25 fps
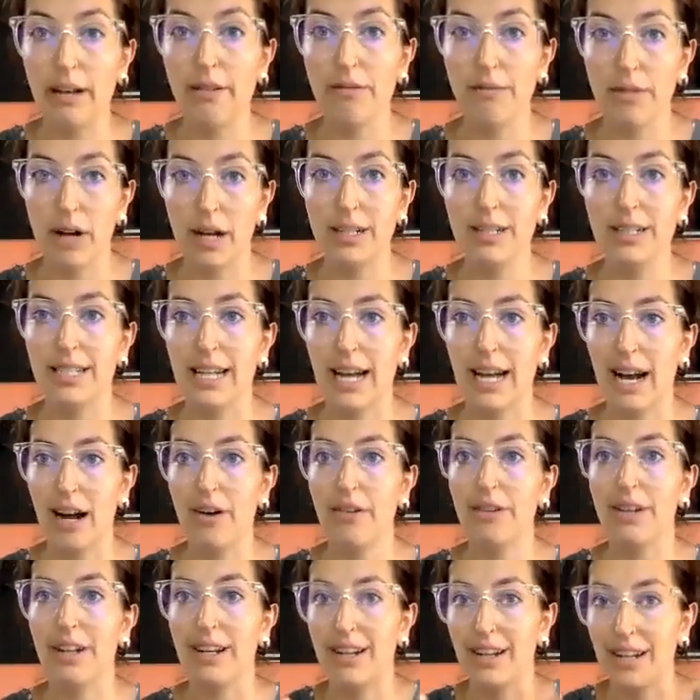getting run
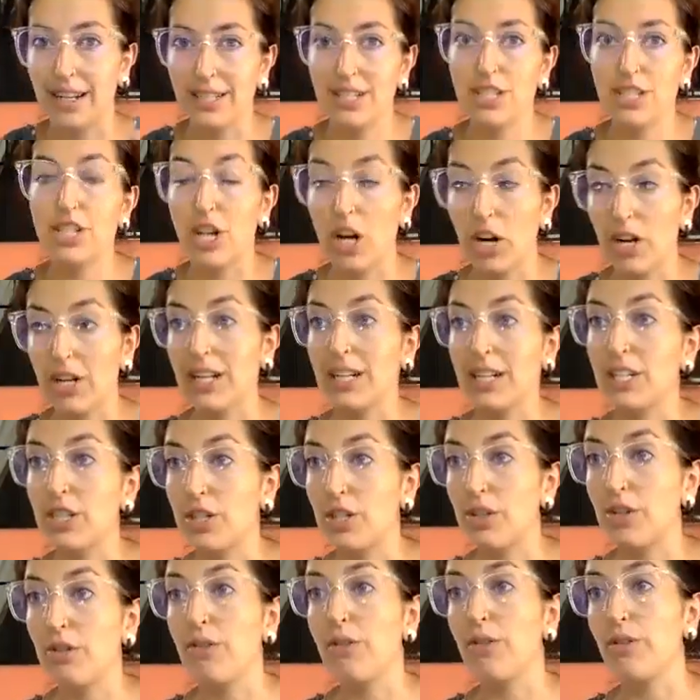down and starting
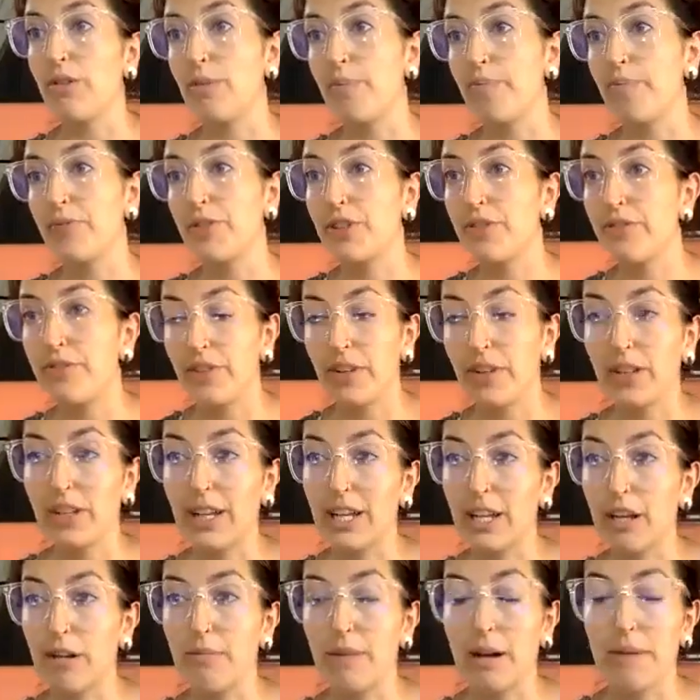to feel
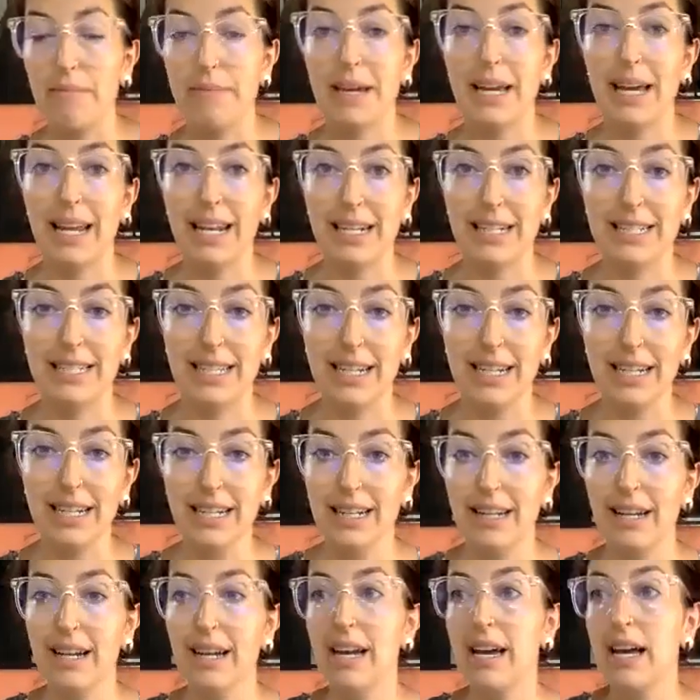like you might be getting
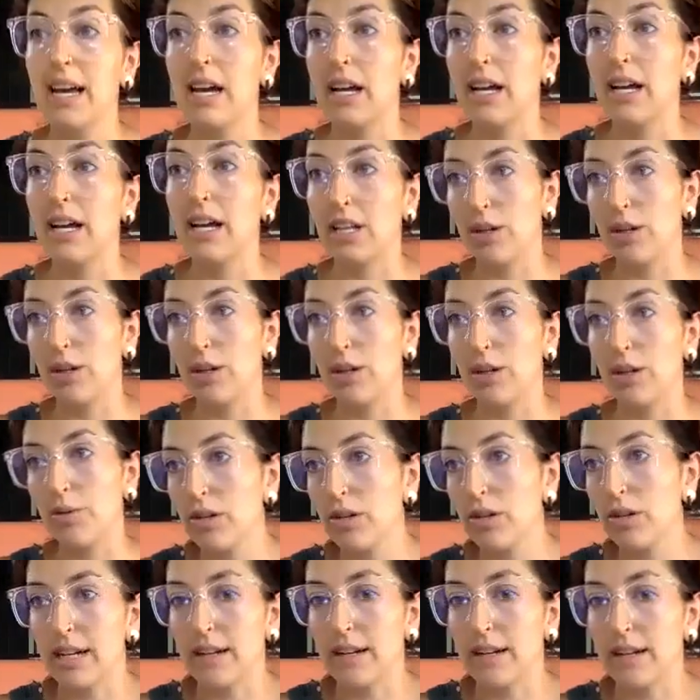sick, you would
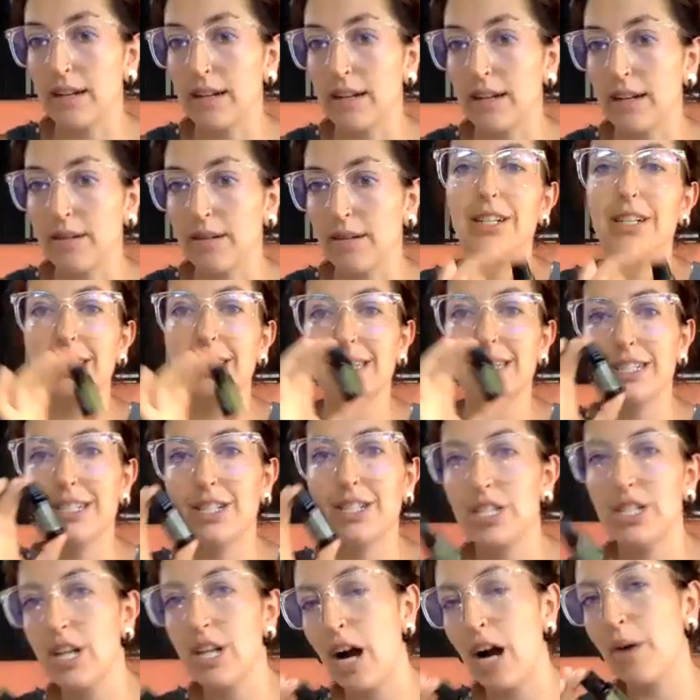use it. But this is
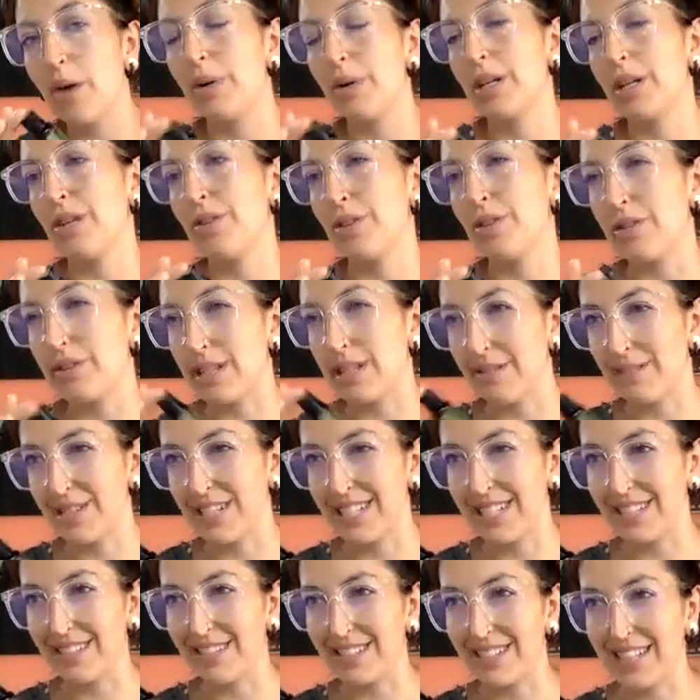not one you use
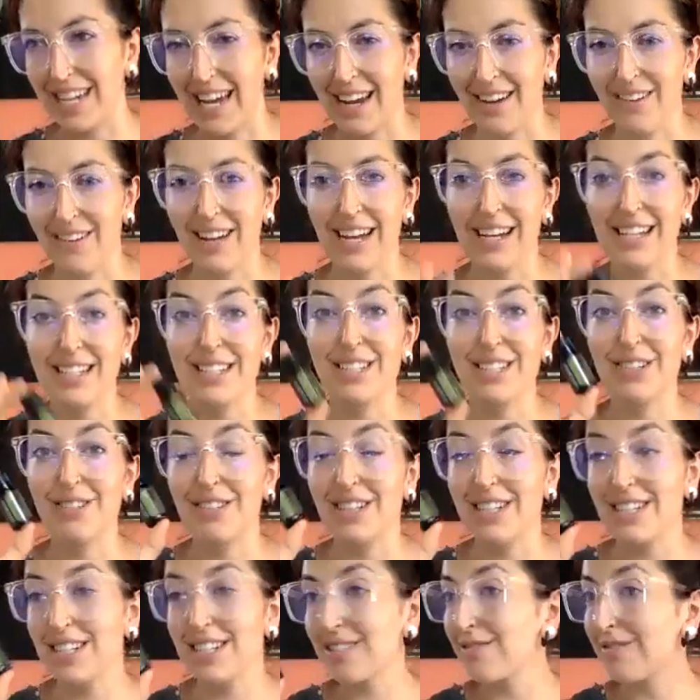every single day, okay?
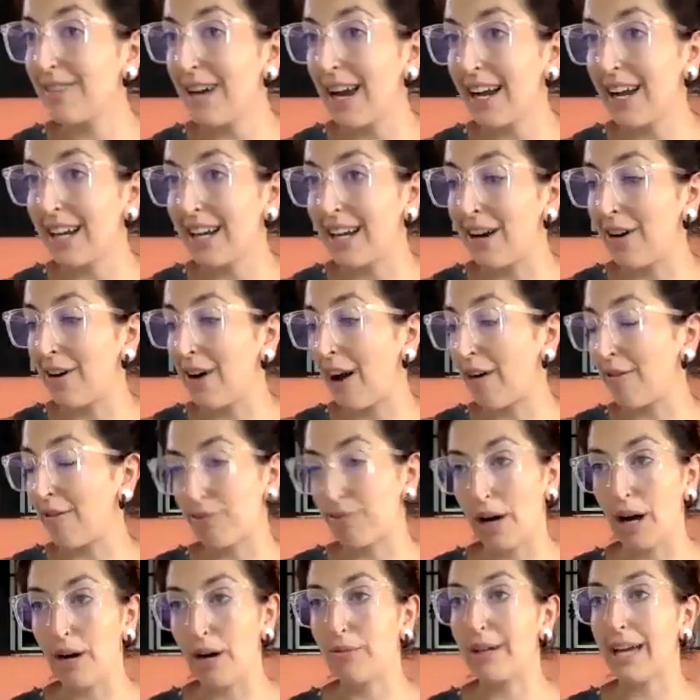So this oregano
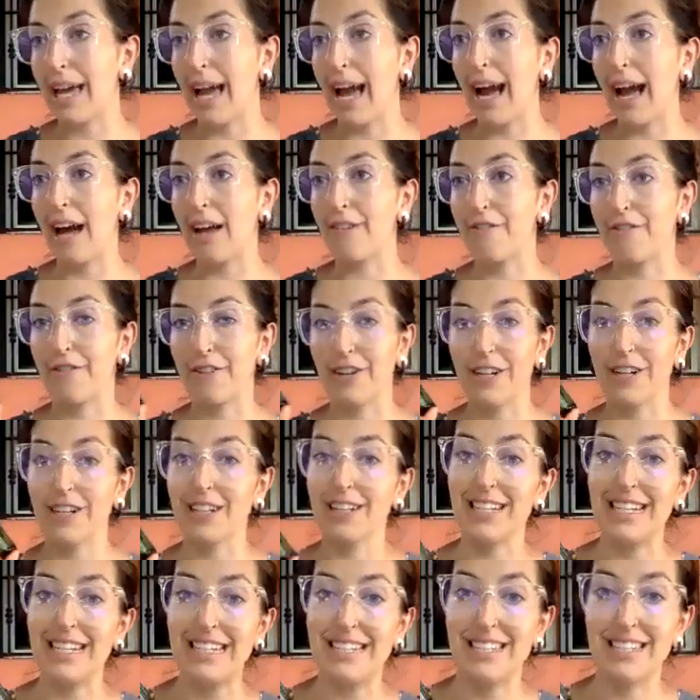I've probably had for
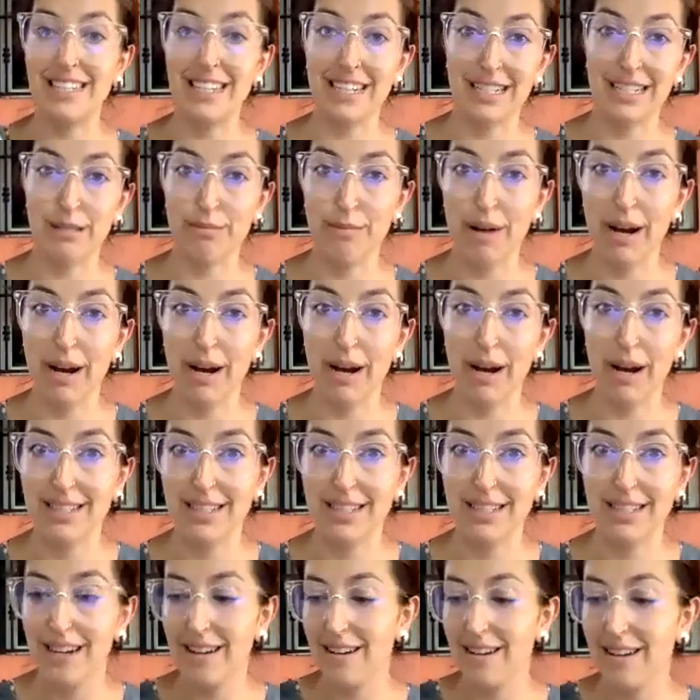at least 6 months,
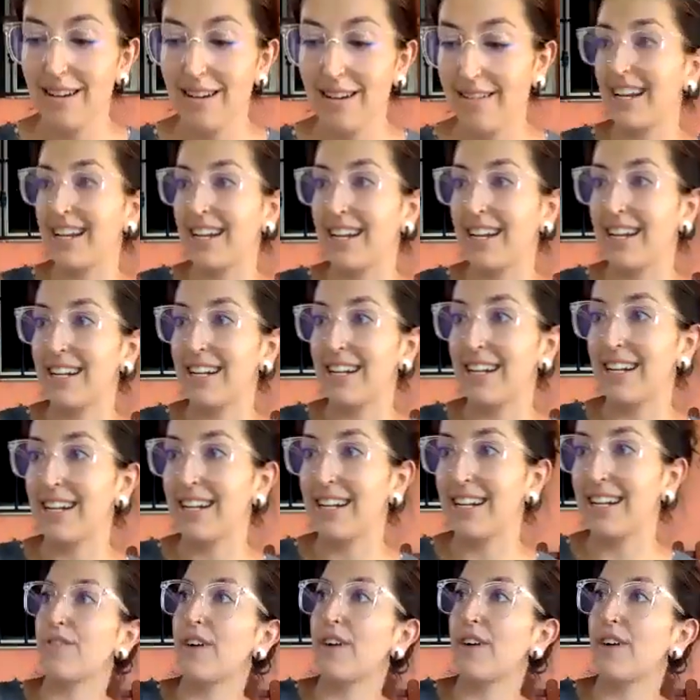right? And it's
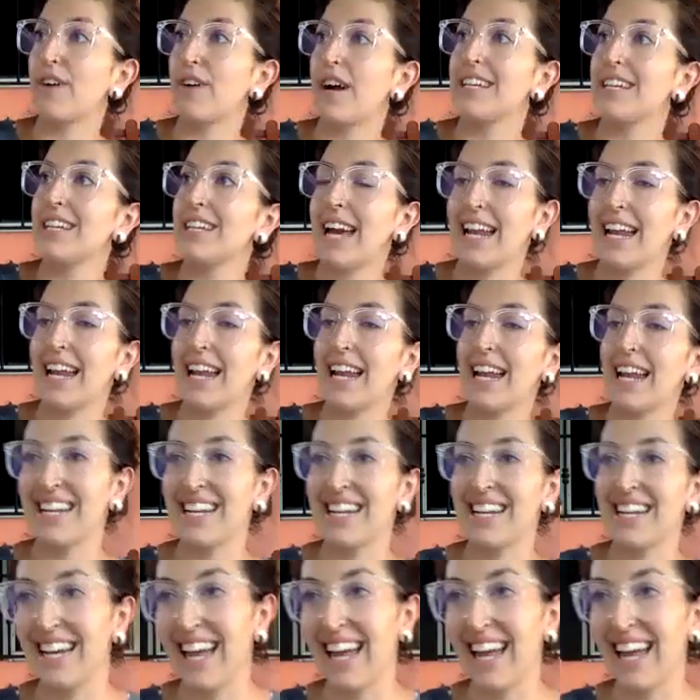just finally getting
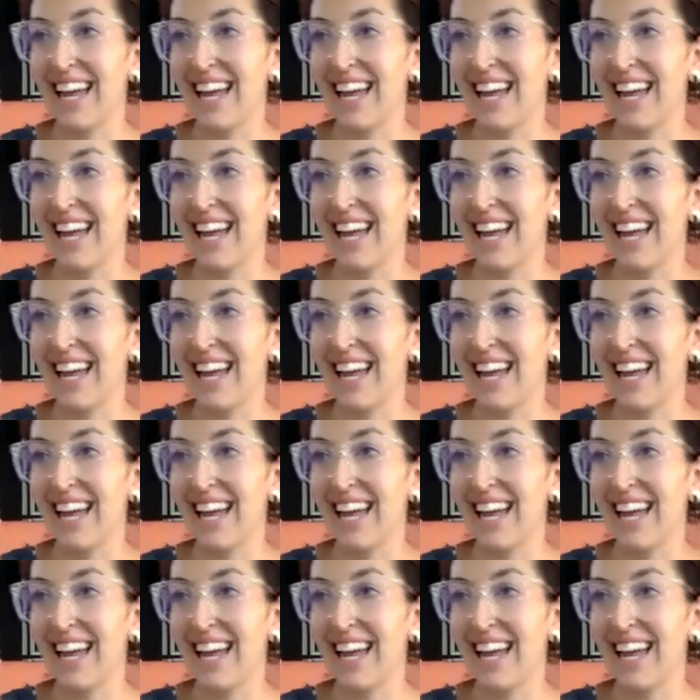